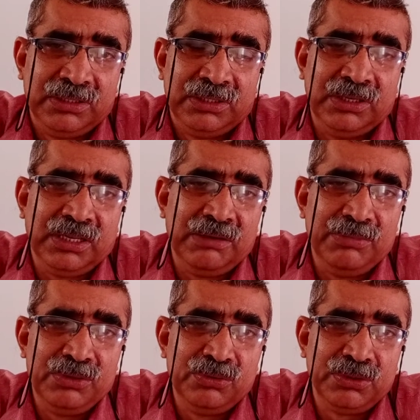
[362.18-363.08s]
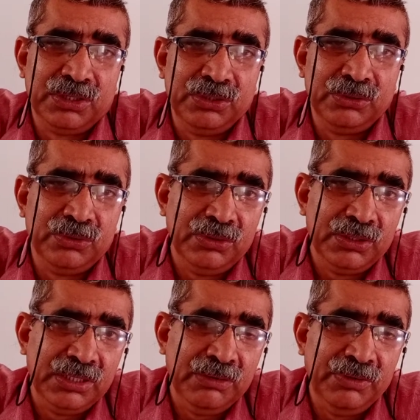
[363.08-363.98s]
you can be noon
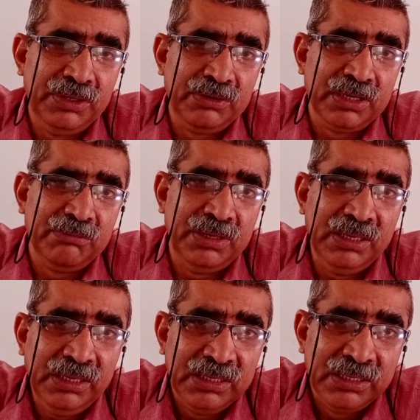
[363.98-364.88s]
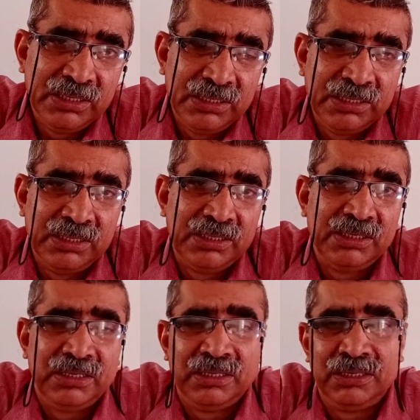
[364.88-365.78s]
Hindu, evening you can be
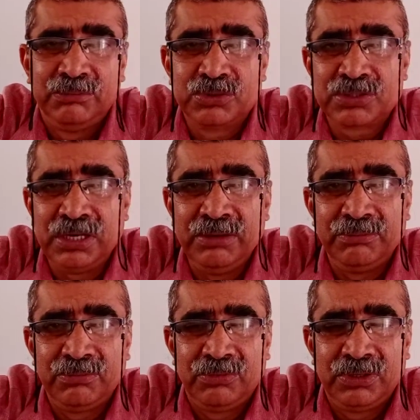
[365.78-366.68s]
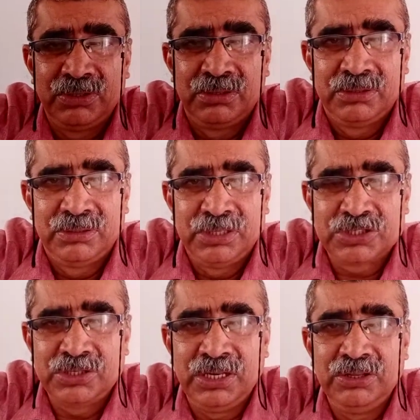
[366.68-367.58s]
Muslim.
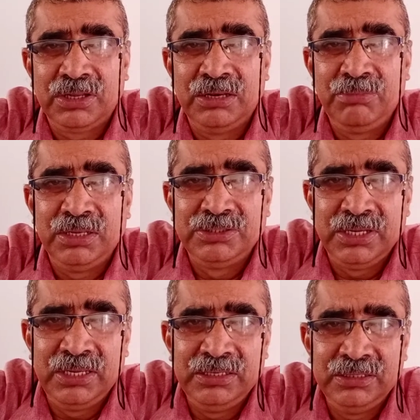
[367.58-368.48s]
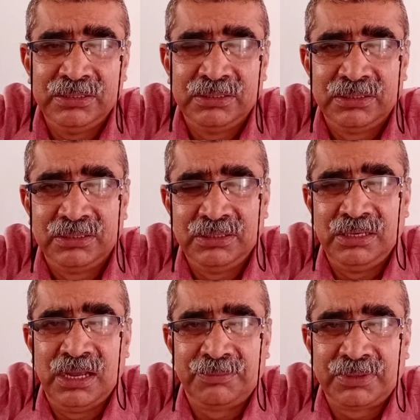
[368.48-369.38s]
Next day you can be Jain, and
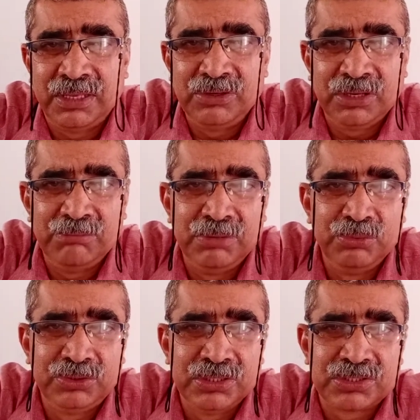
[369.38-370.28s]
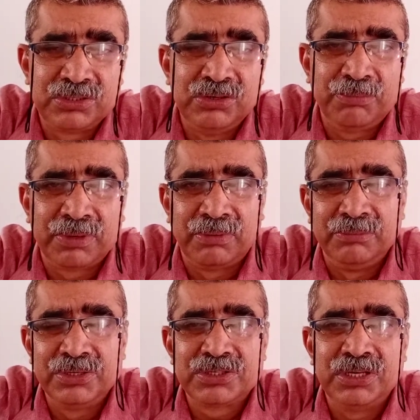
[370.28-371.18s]
after that you can be Buddhist. No
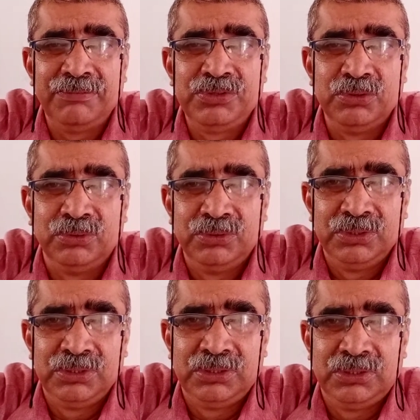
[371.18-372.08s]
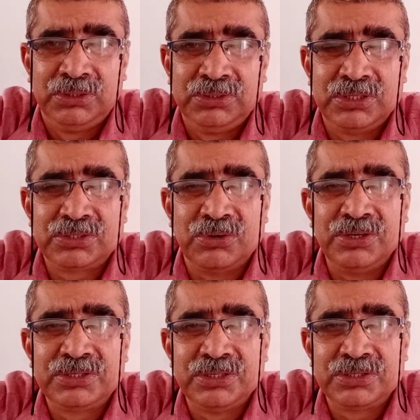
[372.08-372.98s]
problem, it's left you. The
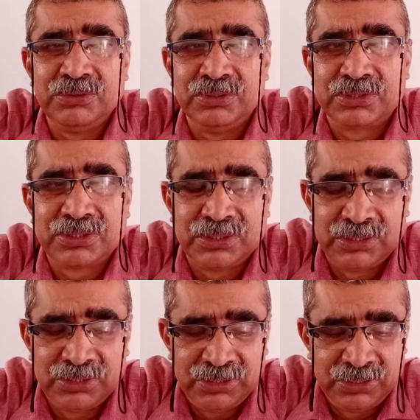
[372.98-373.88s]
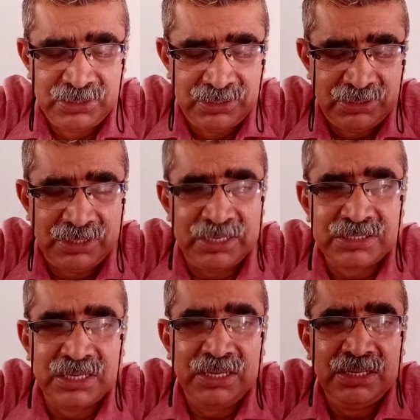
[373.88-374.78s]
choice is yours.
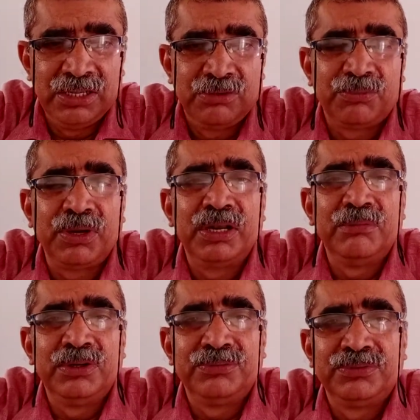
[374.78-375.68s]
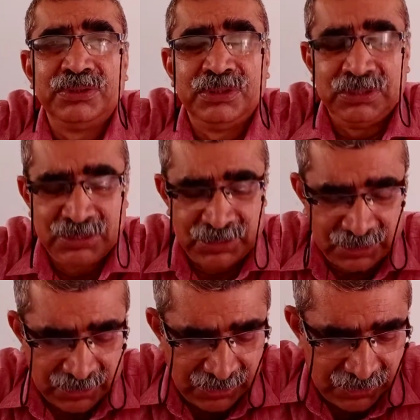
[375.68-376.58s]
That's a freedom of
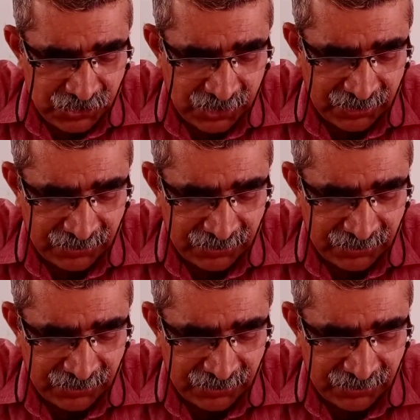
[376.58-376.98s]
religion.